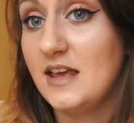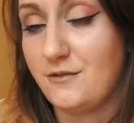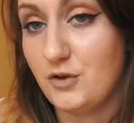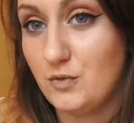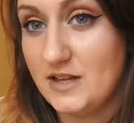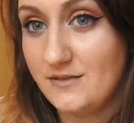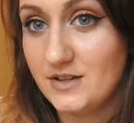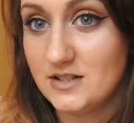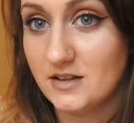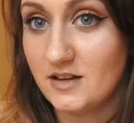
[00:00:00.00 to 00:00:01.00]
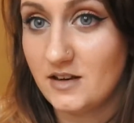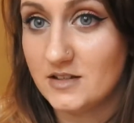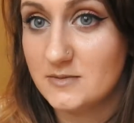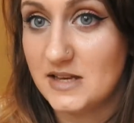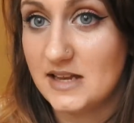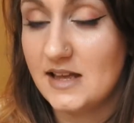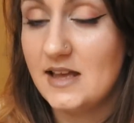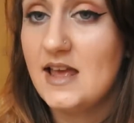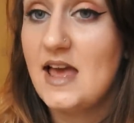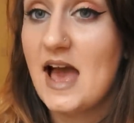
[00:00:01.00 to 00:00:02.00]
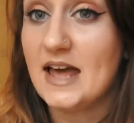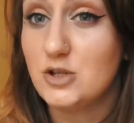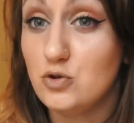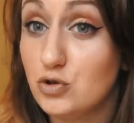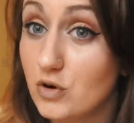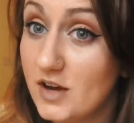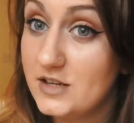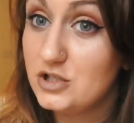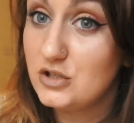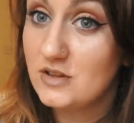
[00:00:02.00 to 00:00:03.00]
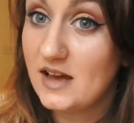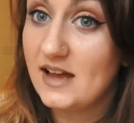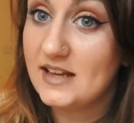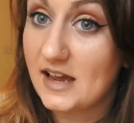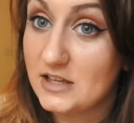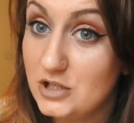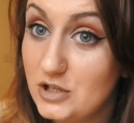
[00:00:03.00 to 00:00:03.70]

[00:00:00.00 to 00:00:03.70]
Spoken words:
if you leave it till the last minute and you try and do that at